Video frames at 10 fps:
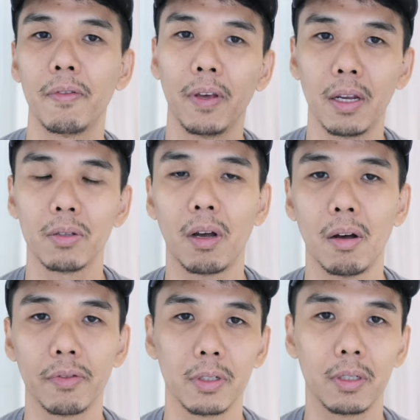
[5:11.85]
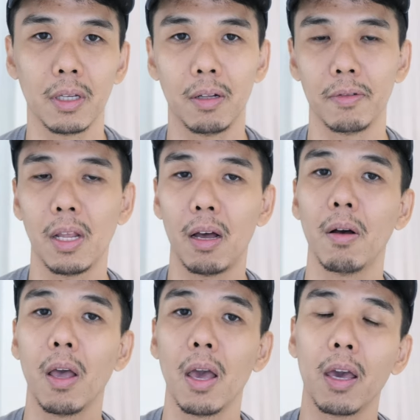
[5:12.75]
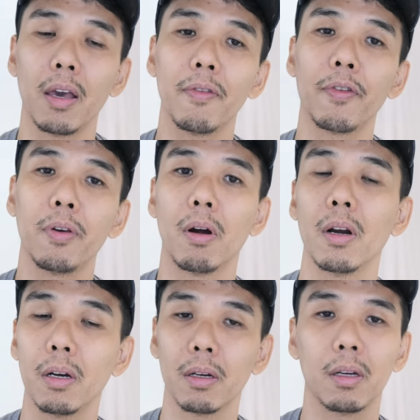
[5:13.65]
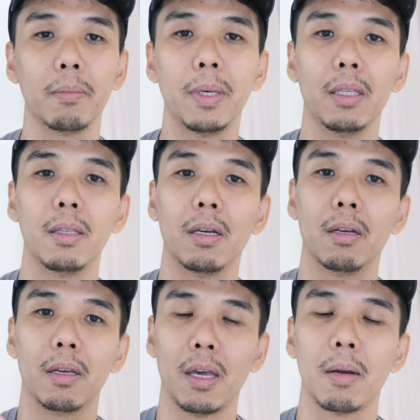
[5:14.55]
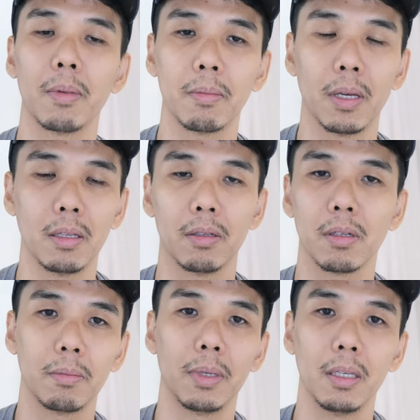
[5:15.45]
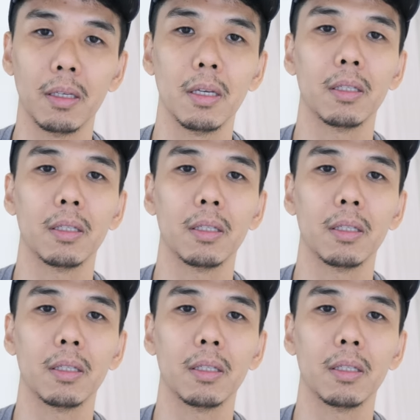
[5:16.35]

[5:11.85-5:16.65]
videos of yourself. Now, if you are gonna be the cameraman and you're gonna be